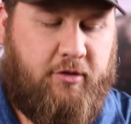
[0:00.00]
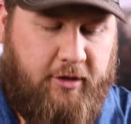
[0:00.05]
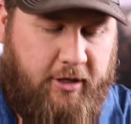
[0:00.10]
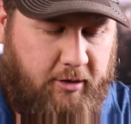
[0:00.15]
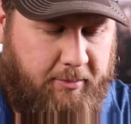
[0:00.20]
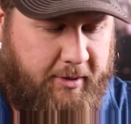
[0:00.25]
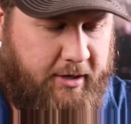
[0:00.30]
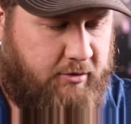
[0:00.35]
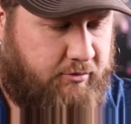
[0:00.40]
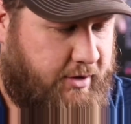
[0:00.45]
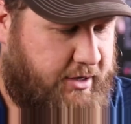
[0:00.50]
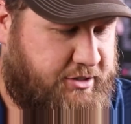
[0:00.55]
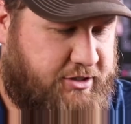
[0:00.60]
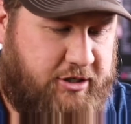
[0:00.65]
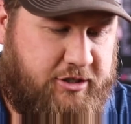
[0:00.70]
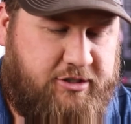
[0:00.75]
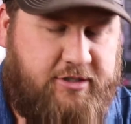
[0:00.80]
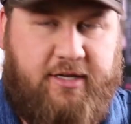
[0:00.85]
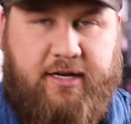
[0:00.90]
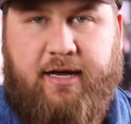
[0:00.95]
the little bit of
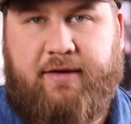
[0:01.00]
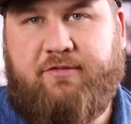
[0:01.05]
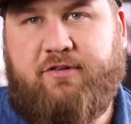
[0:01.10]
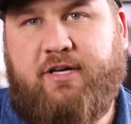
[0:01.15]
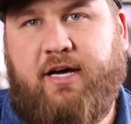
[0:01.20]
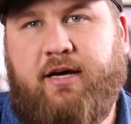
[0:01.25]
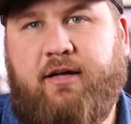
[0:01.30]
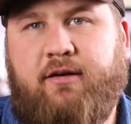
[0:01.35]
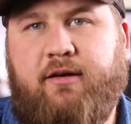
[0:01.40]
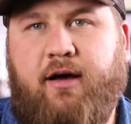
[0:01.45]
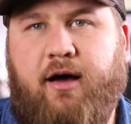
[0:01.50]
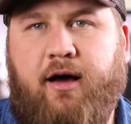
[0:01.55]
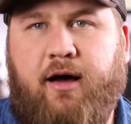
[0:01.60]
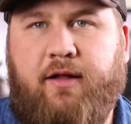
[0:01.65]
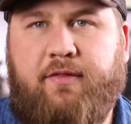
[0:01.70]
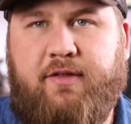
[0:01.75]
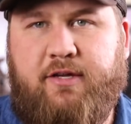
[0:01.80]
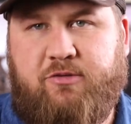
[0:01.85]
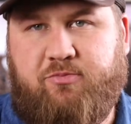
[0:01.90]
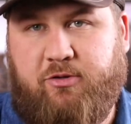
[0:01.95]
research that I've done
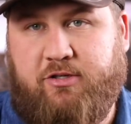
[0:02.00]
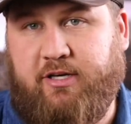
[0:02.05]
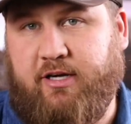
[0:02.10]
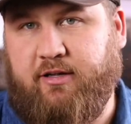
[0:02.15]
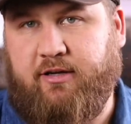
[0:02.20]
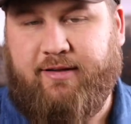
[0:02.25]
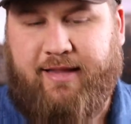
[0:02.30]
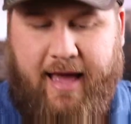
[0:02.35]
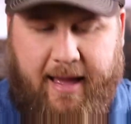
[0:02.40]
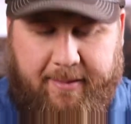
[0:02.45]
on these particular